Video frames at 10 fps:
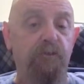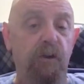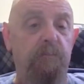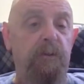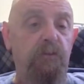
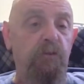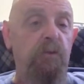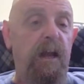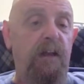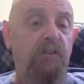trip in 2
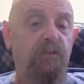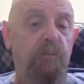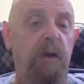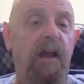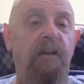days
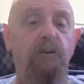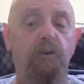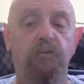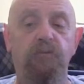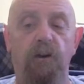from Maine to
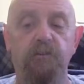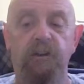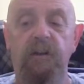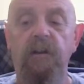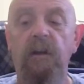New
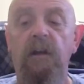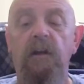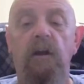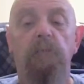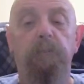Jersey.
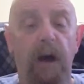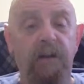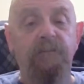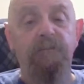But